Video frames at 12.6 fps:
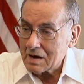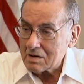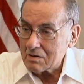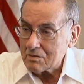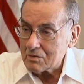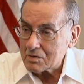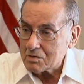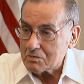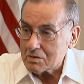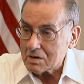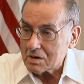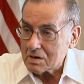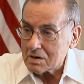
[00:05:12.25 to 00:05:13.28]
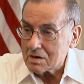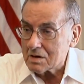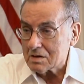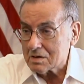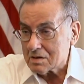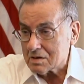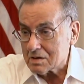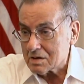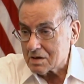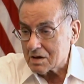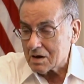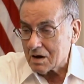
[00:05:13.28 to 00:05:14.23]
over to
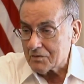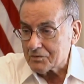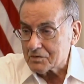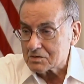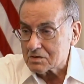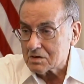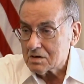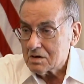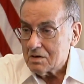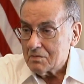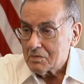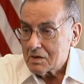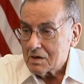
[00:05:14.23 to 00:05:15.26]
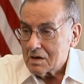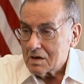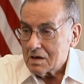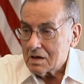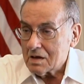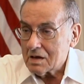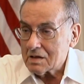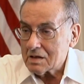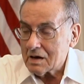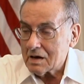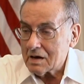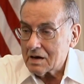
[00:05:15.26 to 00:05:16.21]
the officer, and
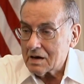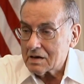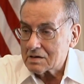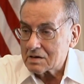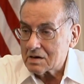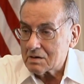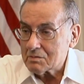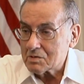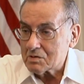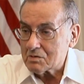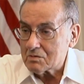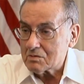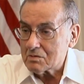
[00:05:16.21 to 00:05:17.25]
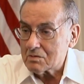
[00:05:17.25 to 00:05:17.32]
I asked him to